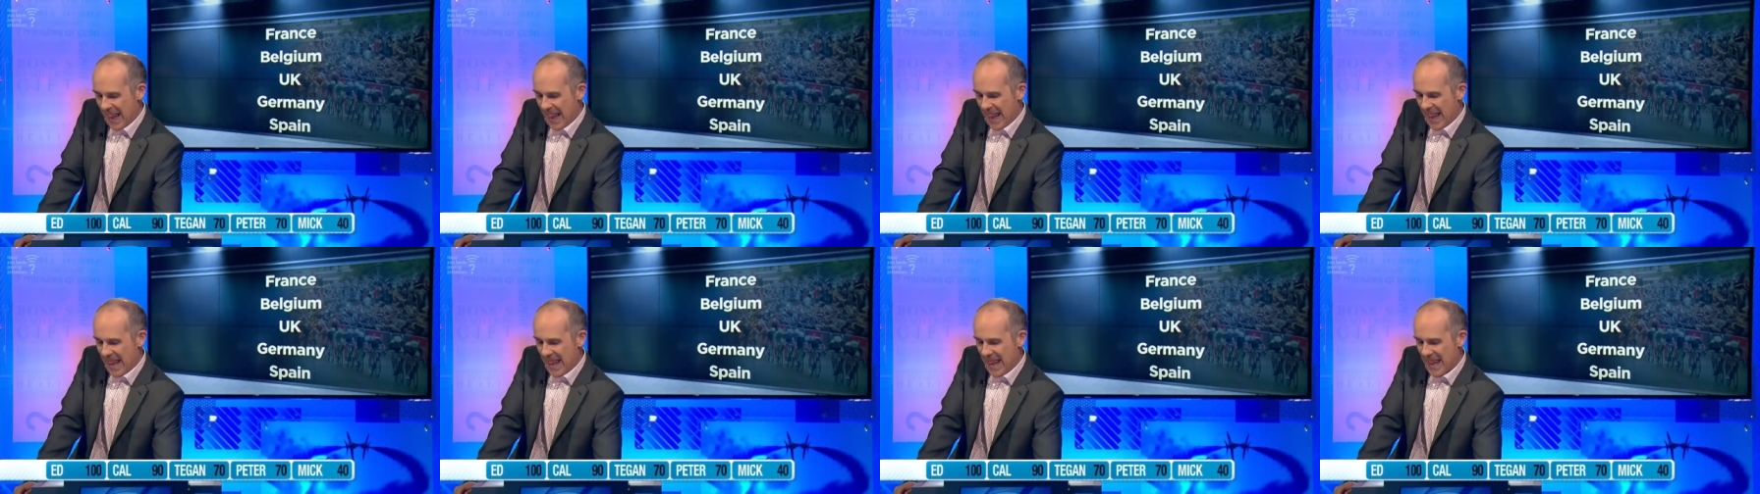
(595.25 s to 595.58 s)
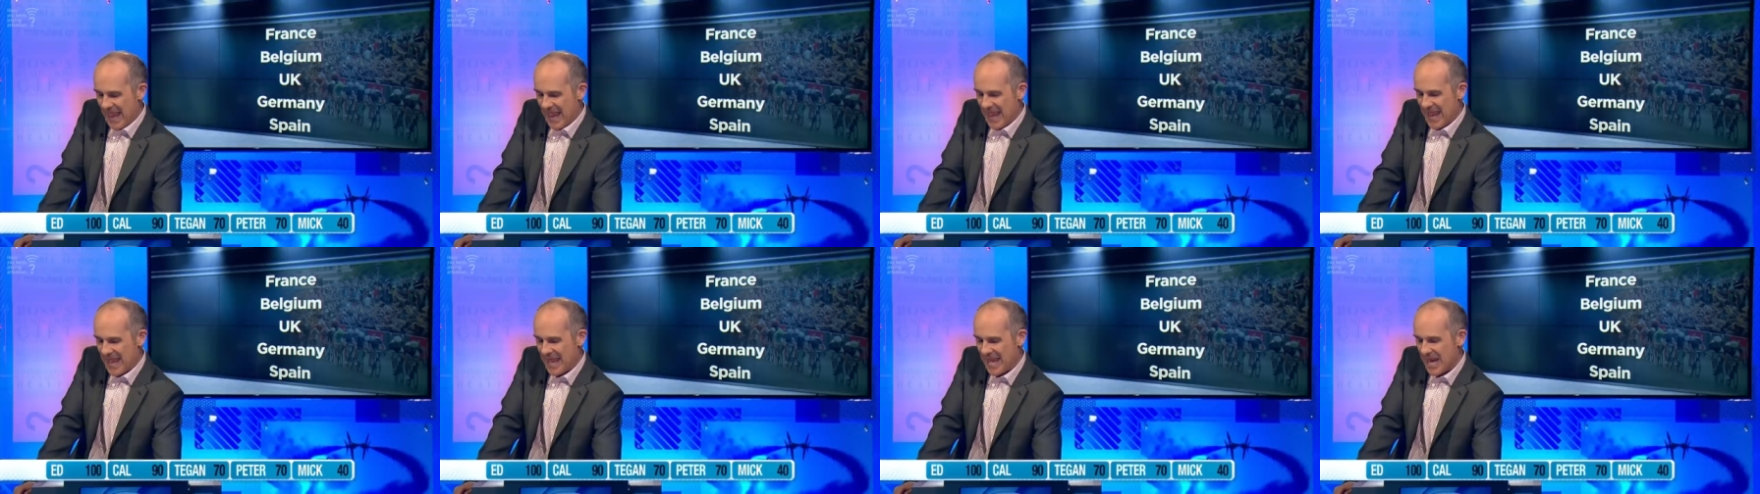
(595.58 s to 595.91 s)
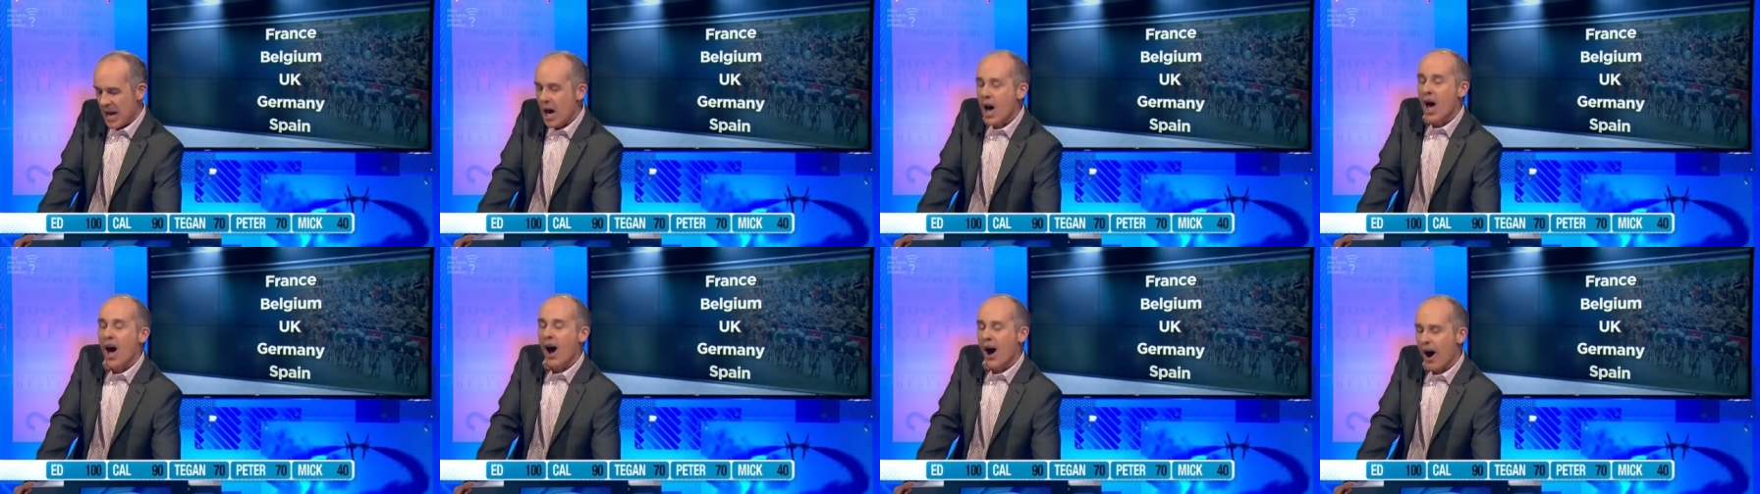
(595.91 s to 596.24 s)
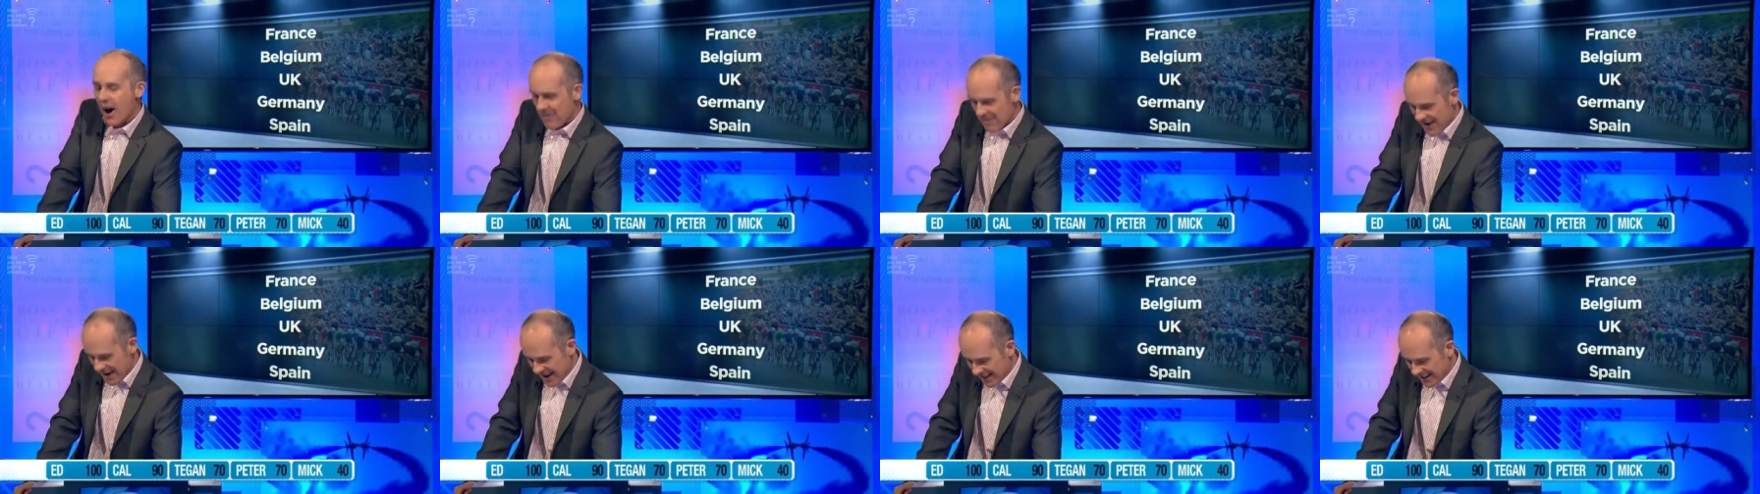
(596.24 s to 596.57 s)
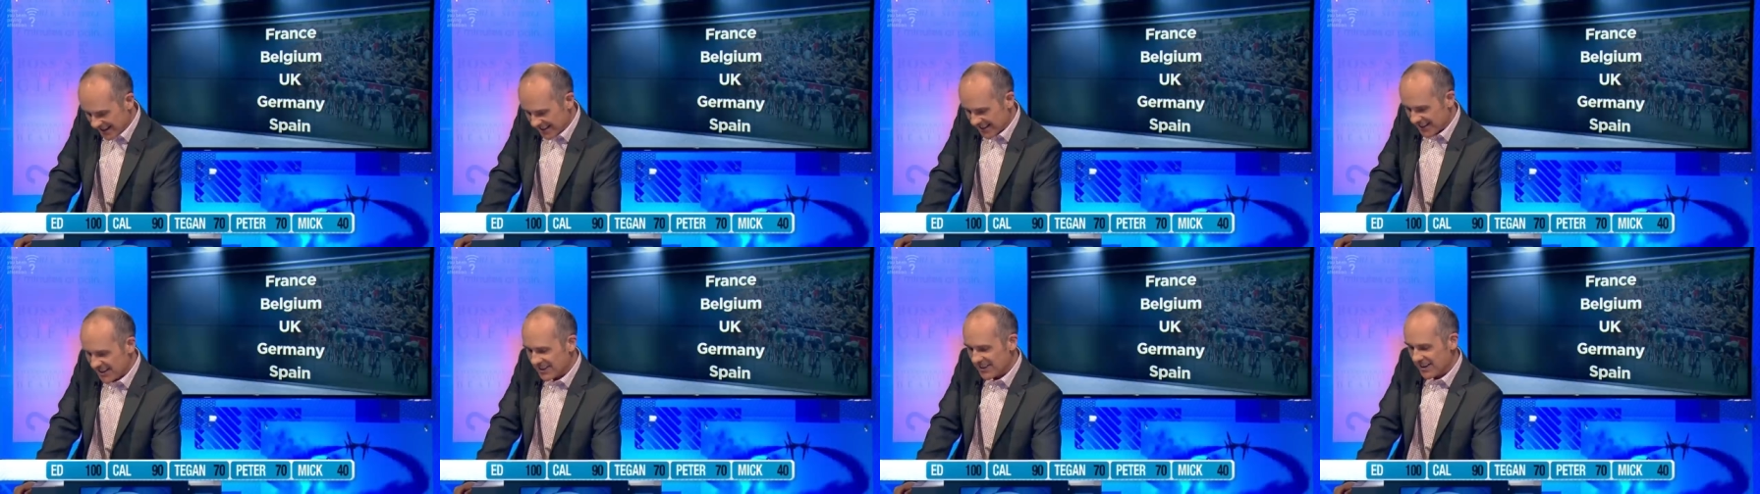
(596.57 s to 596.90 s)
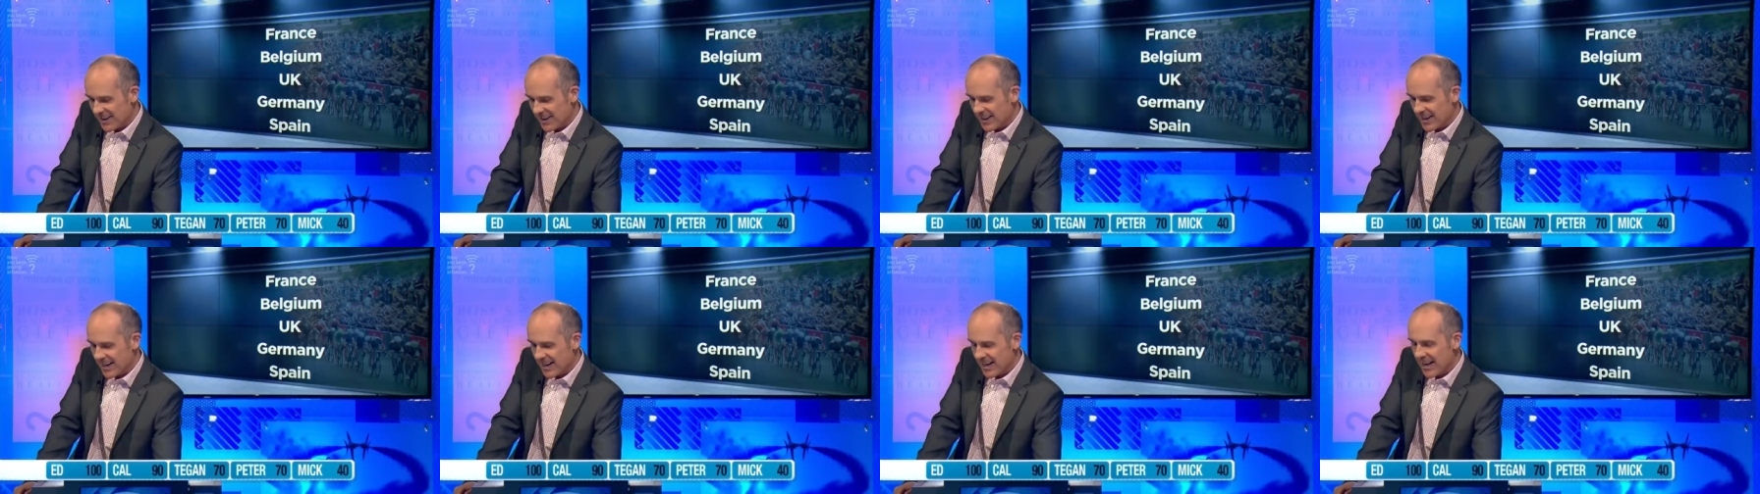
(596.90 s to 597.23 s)
How are you? I'm excellent.
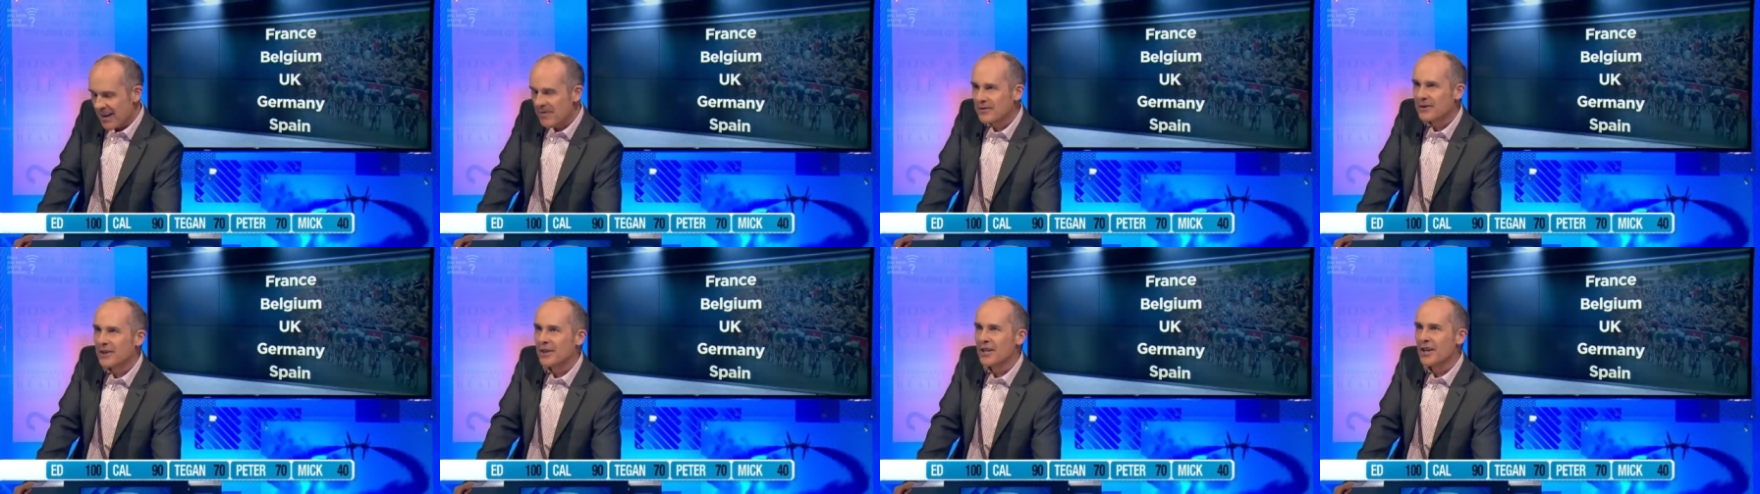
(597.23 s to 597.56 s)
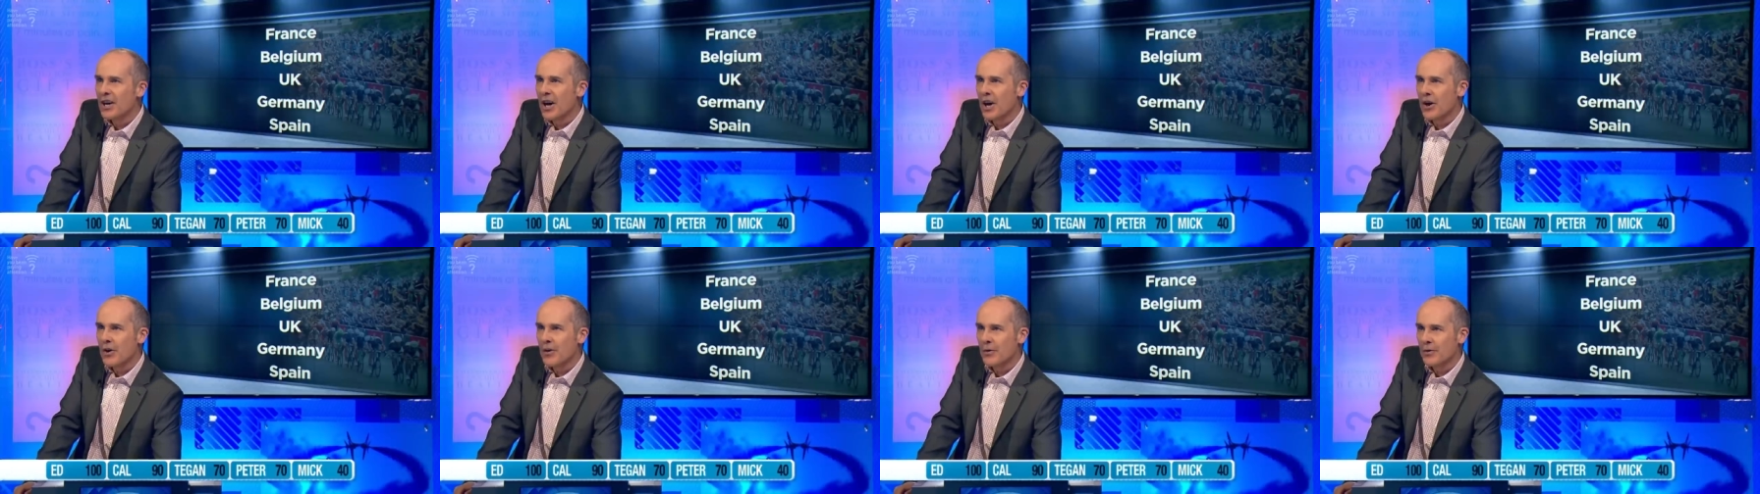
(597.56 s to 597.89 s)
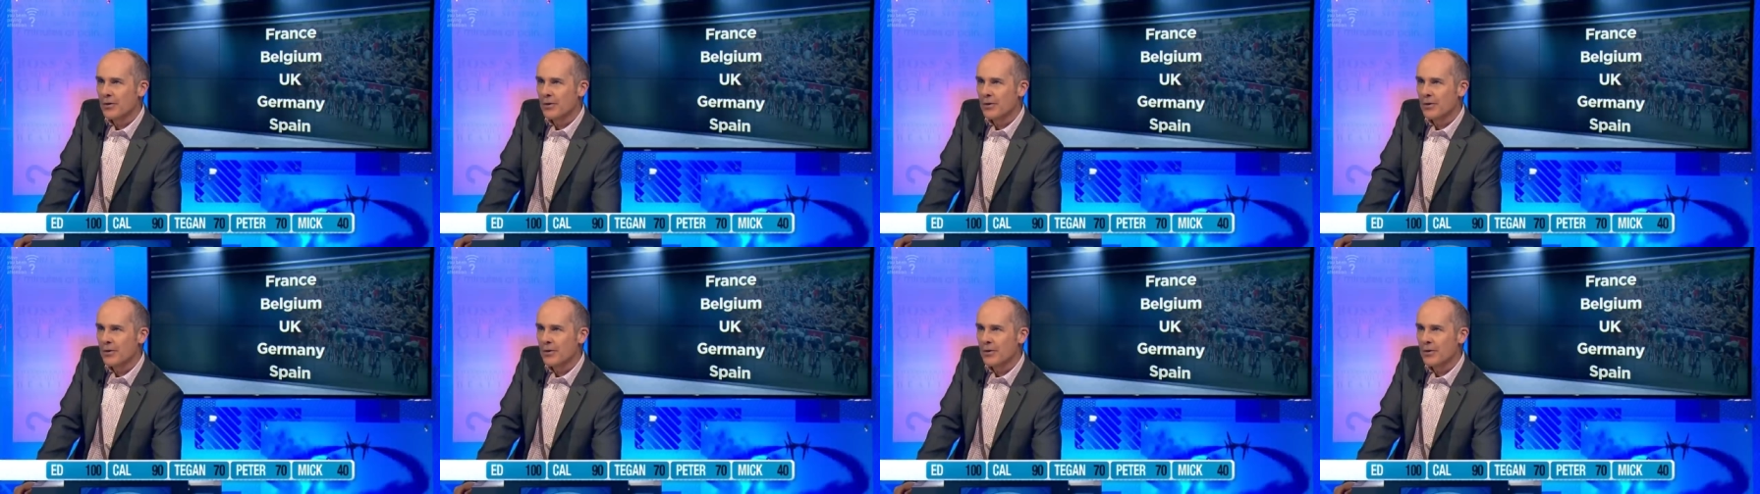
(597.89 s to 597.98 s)
I'd love to know. I'm not